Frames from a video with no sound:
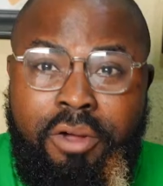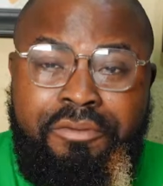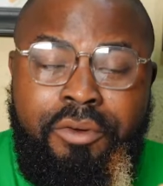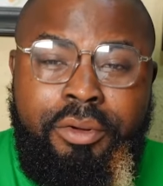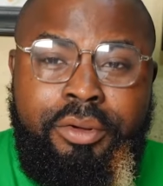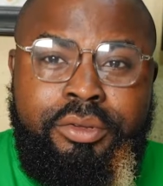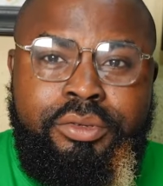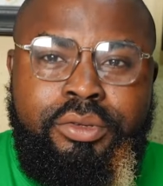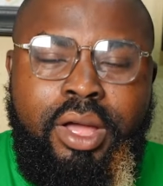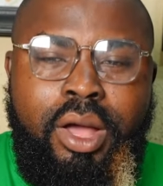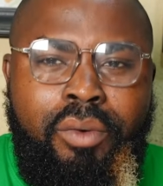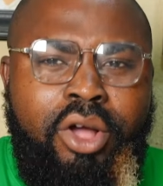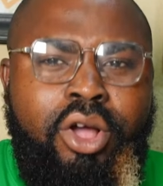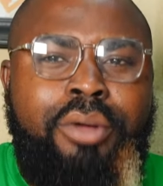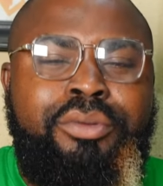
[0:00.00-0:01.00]
Welcome, folks,
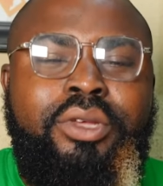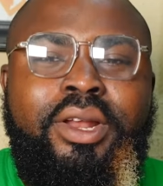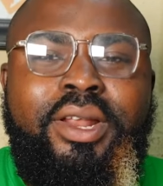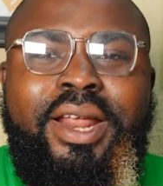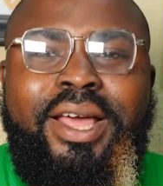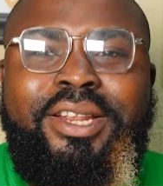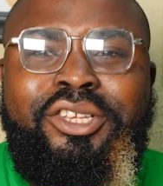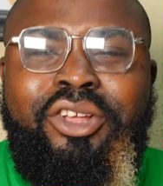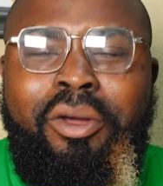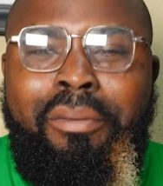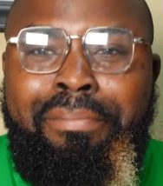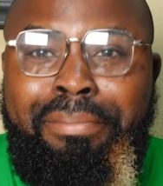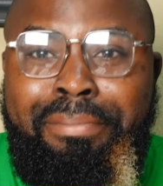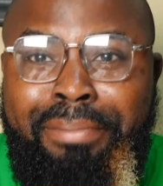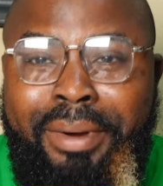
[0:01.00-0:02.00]
and welcome to another edition
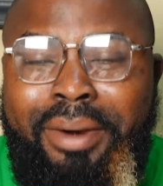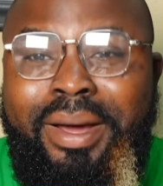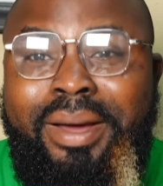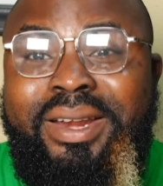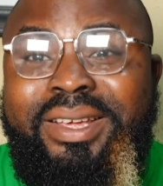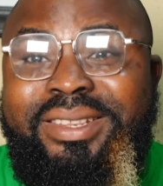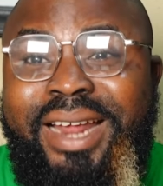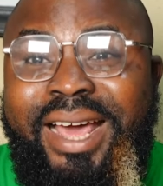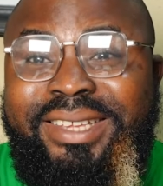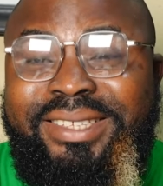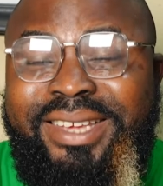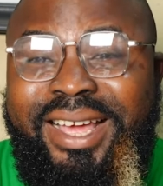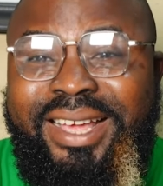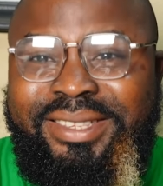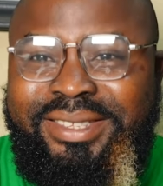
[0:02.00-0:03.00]
of Premier League
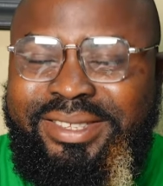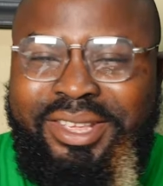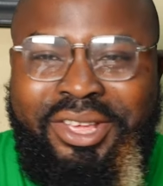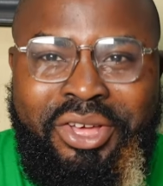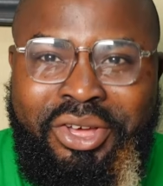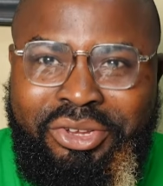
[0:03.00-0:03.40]
Digest.